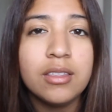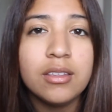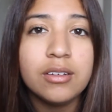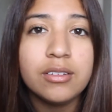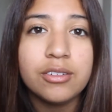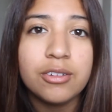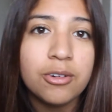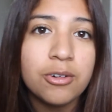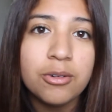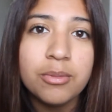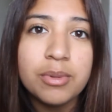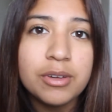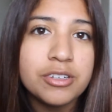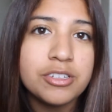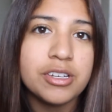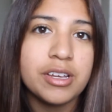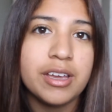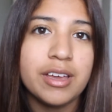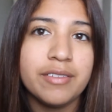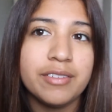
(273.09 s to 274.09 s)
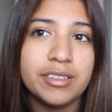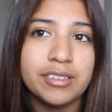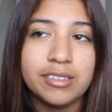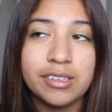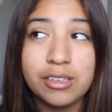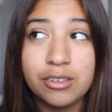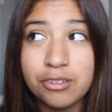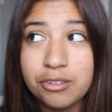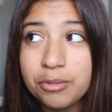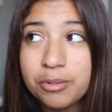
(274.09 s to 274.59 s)
there's a whole bunch I haven't
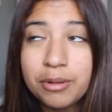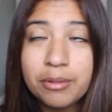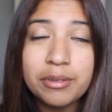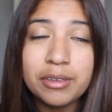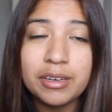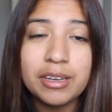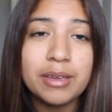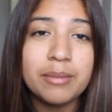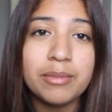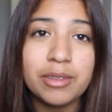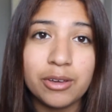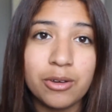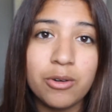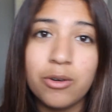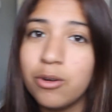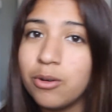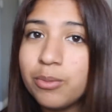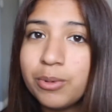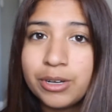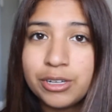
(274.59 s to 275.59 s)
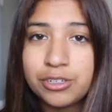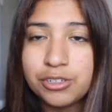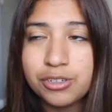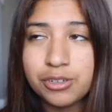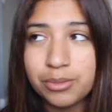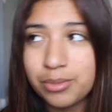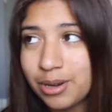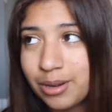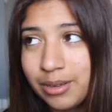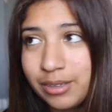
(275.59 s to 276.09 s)
seen. You can probably name like a whole bunch
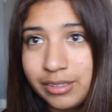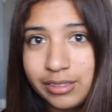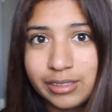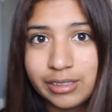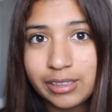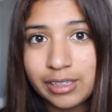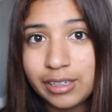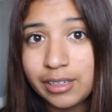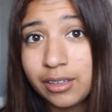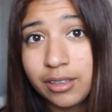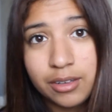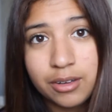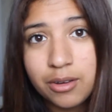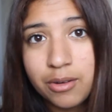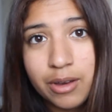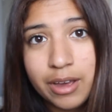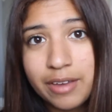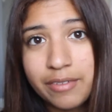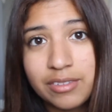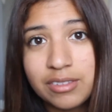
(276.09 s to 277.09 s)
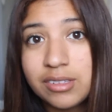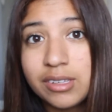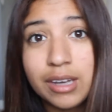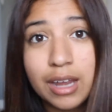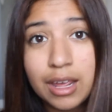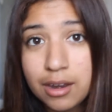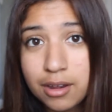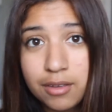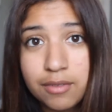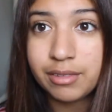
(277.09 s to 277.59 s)
and I'll probably say like, no, I haven't
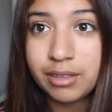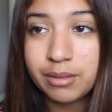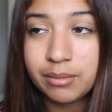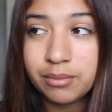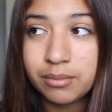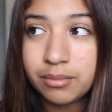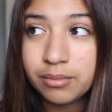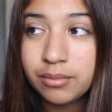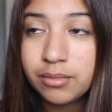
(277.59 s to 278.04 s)
seen any of them.